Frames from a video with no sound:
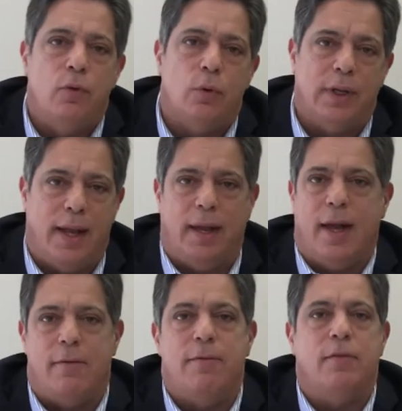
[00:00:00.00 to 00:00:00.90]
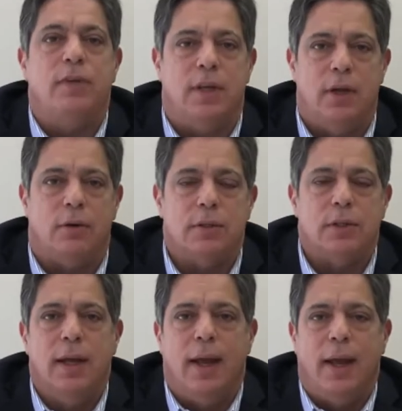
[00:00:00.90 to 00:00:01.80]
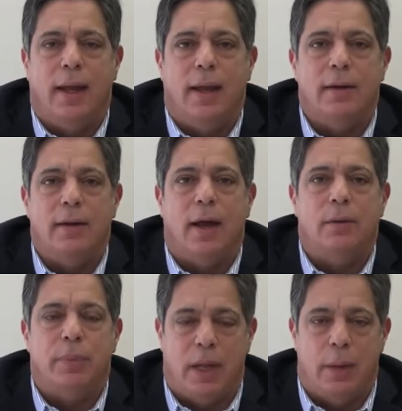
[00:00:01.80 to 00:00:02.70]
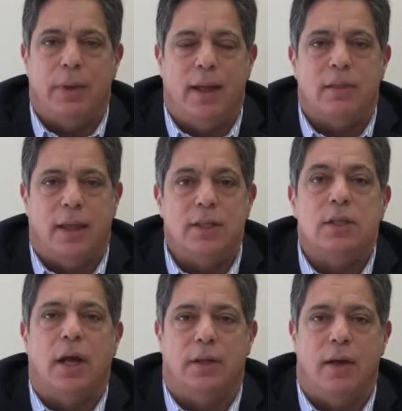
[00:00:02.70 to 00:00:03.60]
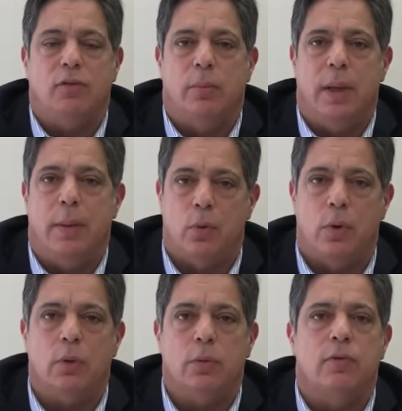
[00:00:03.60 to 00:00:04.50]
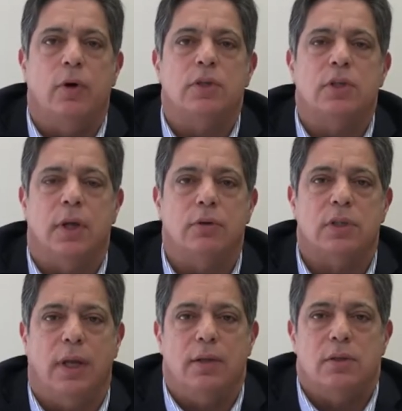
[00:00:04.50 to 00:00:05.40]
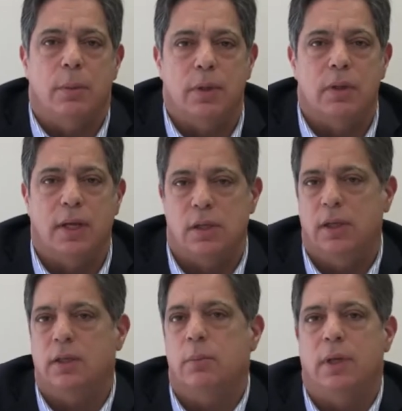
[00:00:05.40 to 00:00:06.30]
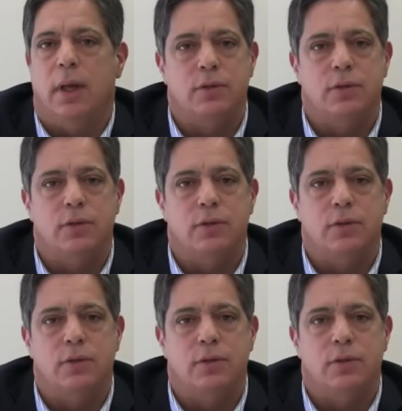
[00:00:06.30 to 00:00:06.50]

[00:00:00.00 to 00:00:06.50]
48 out of 50 years, and uh, to be able to get things done, you have to be able to work with folks and understand some of the things that need to be done.